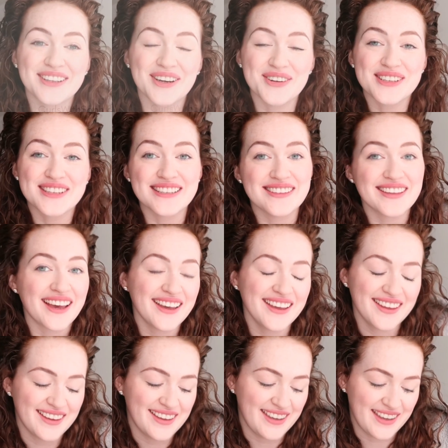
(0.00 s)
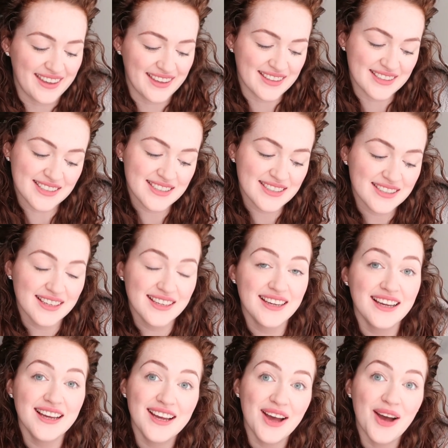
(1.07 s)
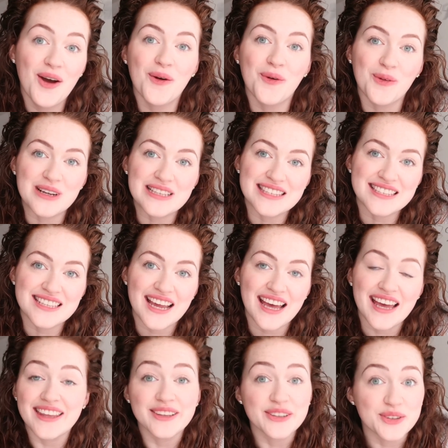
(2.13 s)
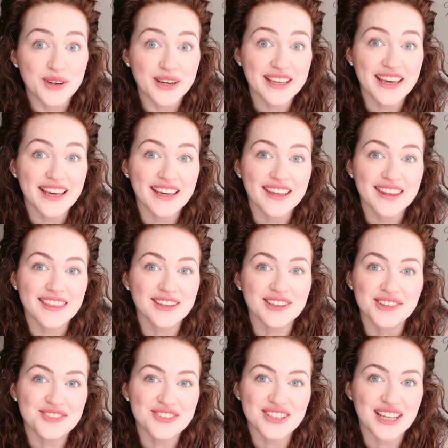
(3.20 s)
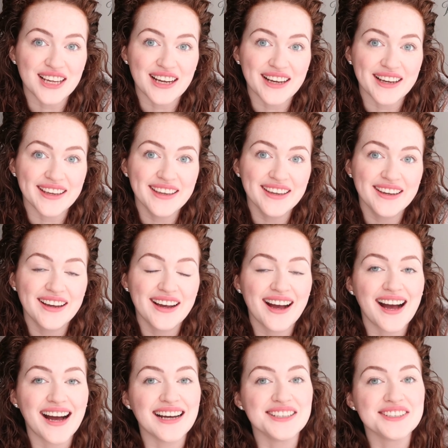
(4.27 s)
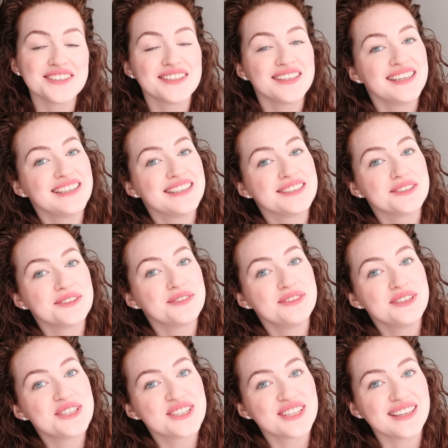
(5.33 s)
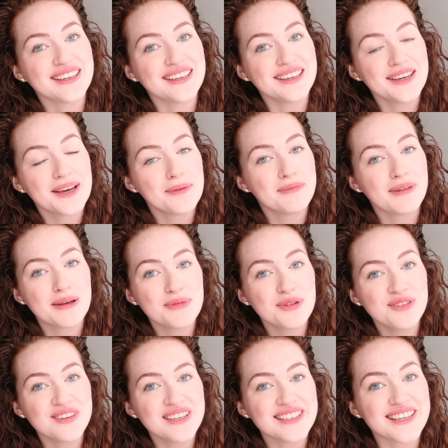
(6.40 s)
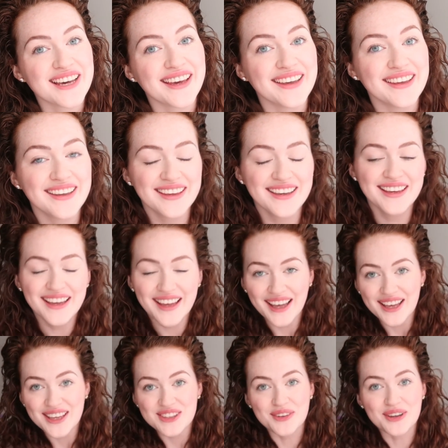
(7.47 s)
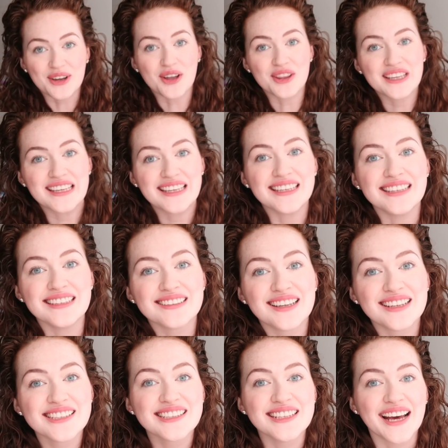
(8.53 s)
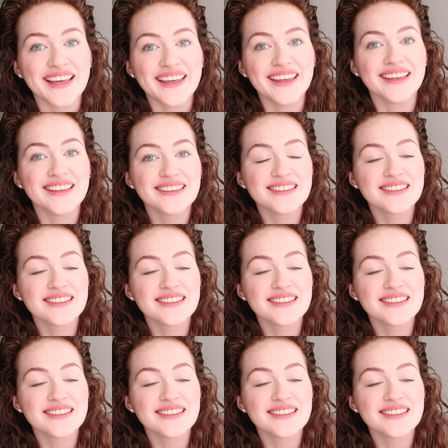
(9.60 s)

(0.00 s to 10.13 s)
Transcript: So today is Wednesday, the 28th of July, and it is officially my moving day. So I got the keys last night,